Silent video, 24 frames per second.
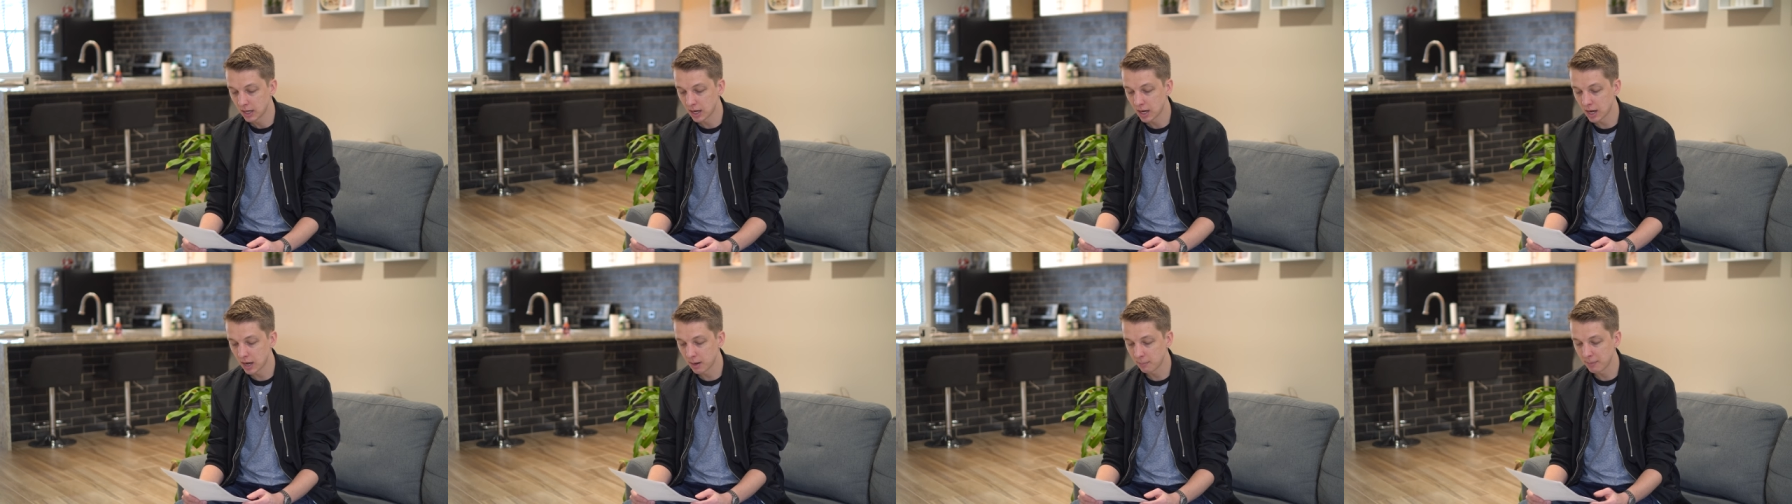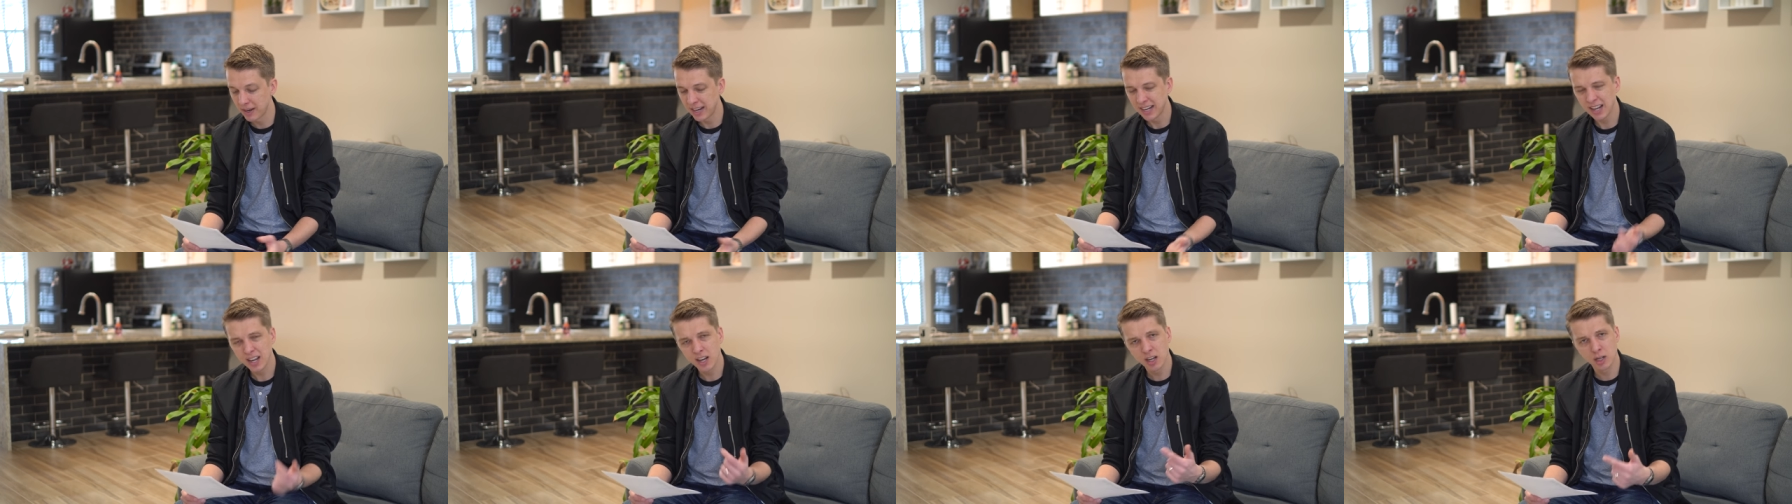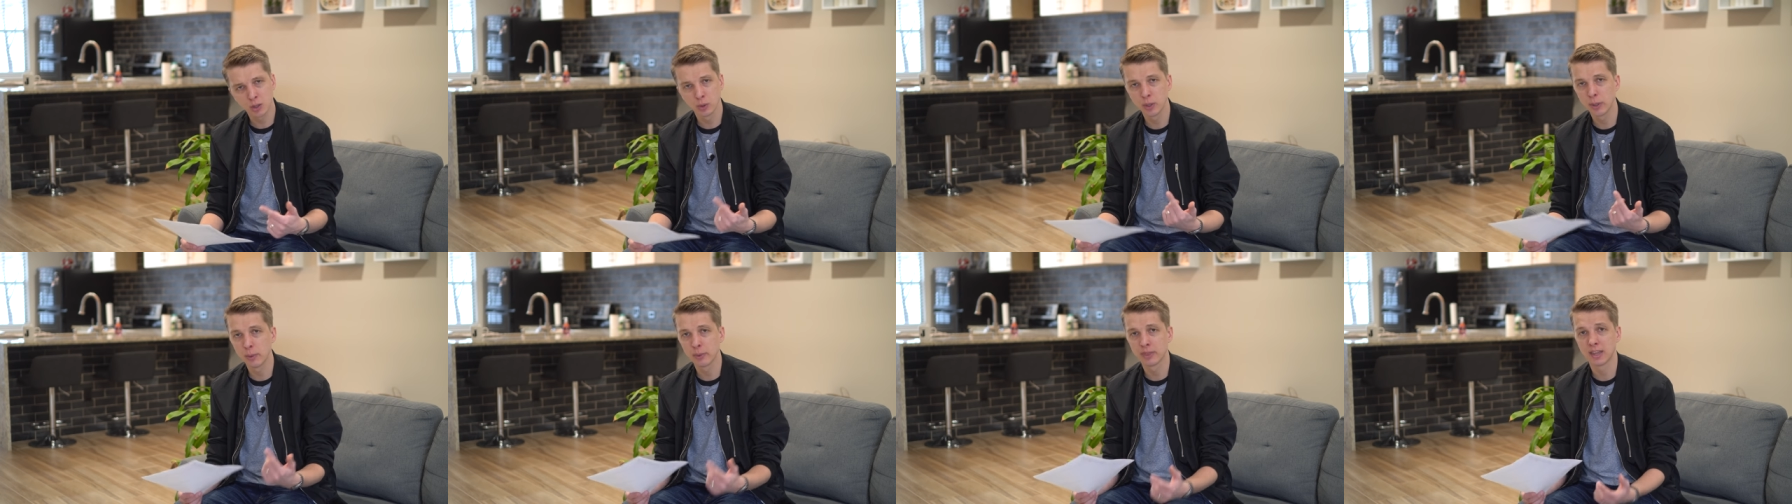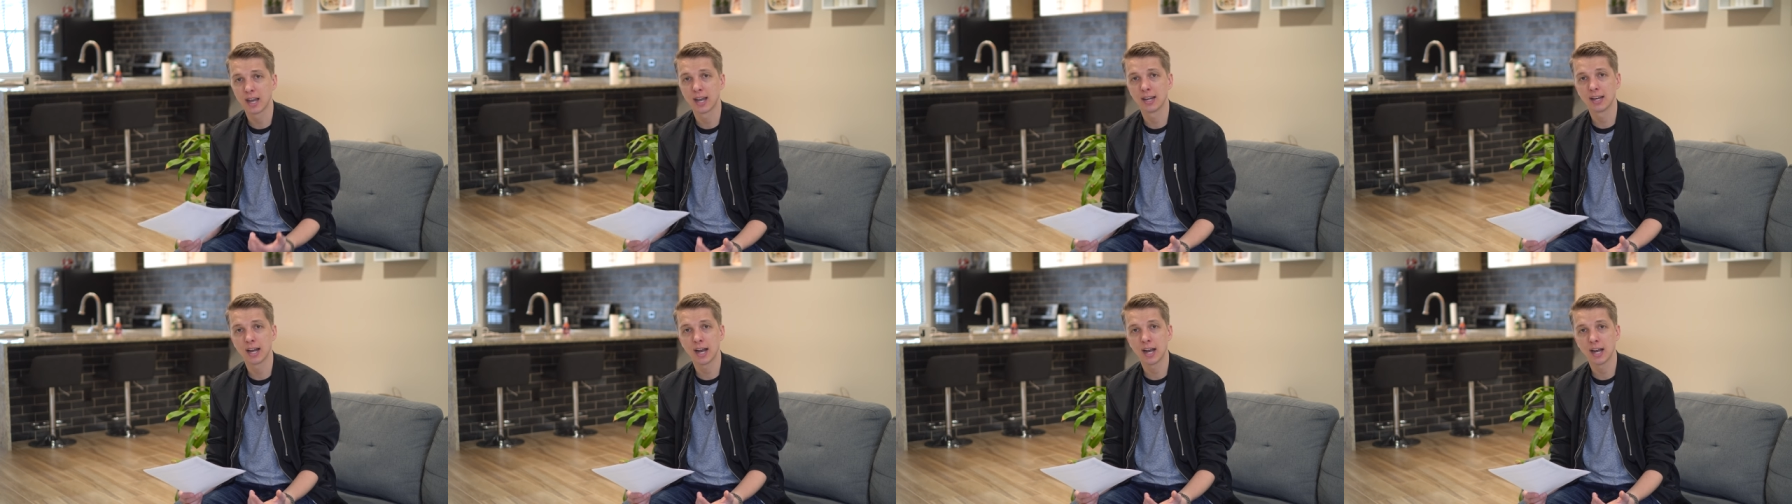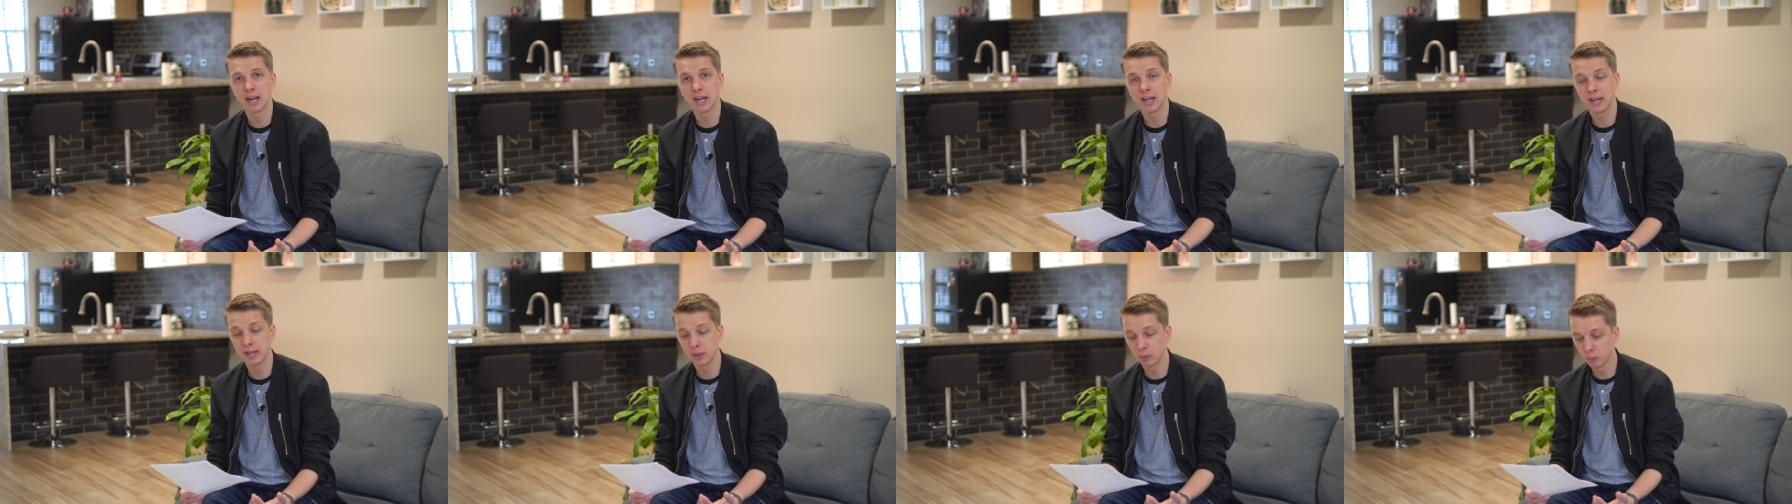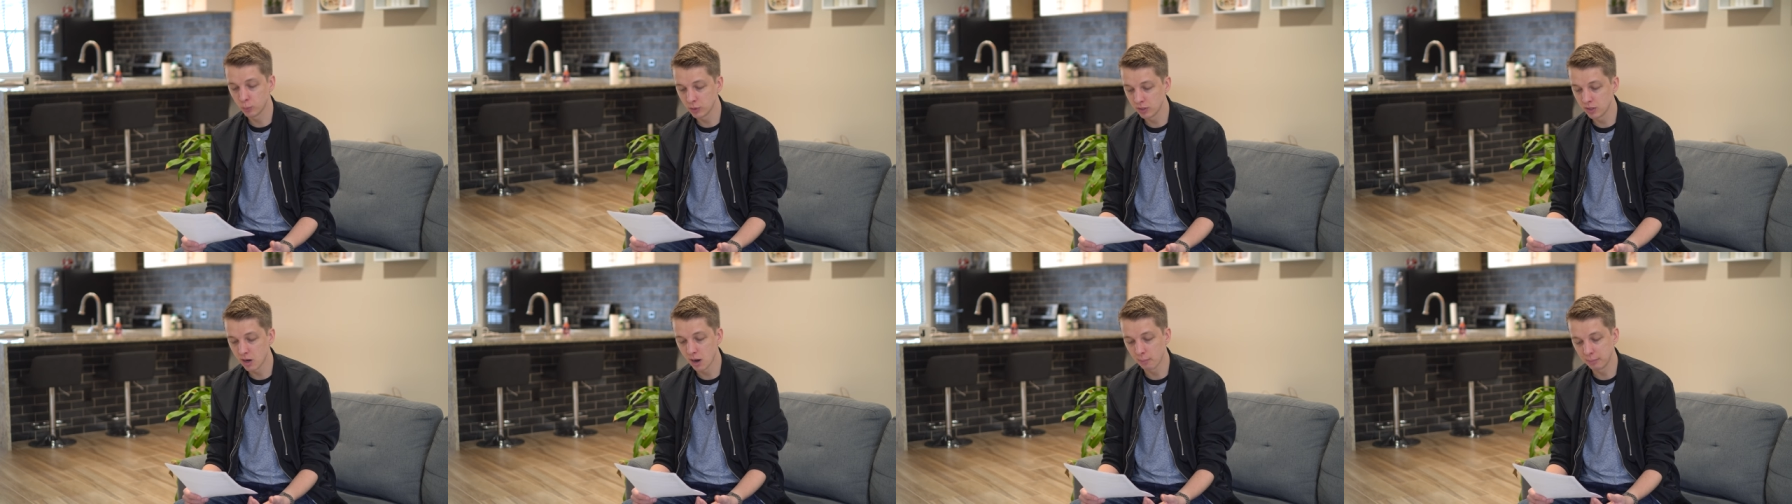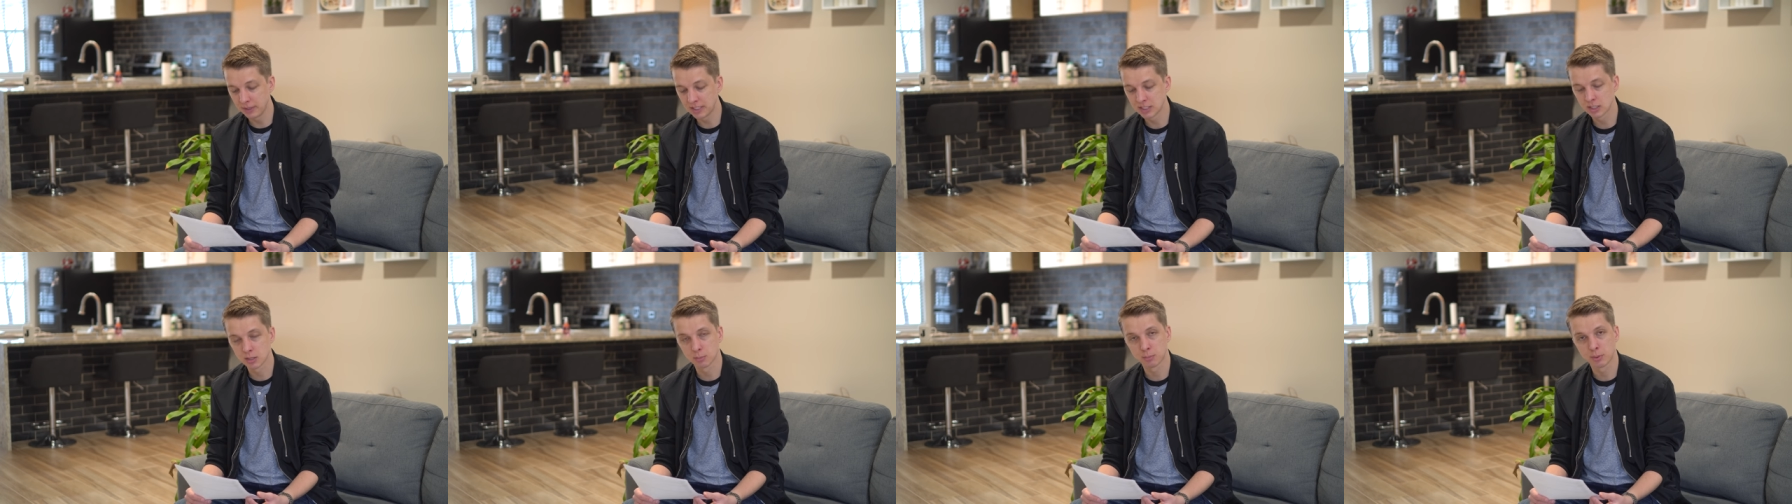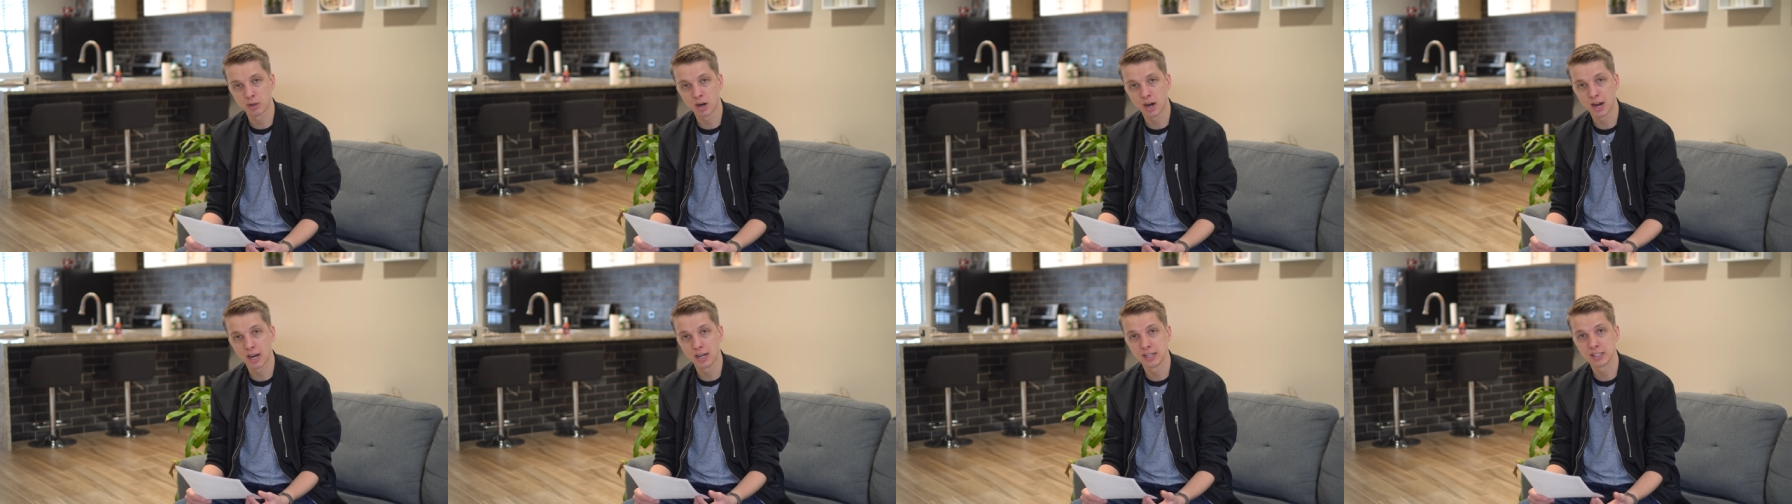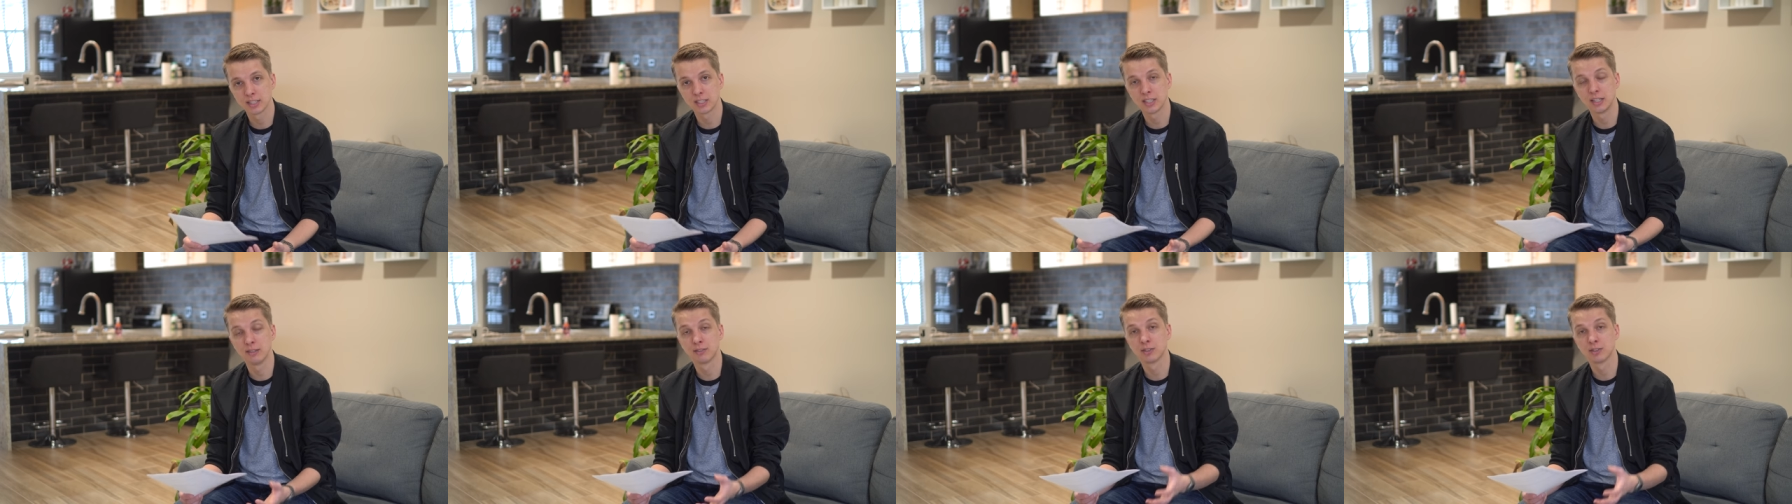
Um, and I agree with that. I would not be surprised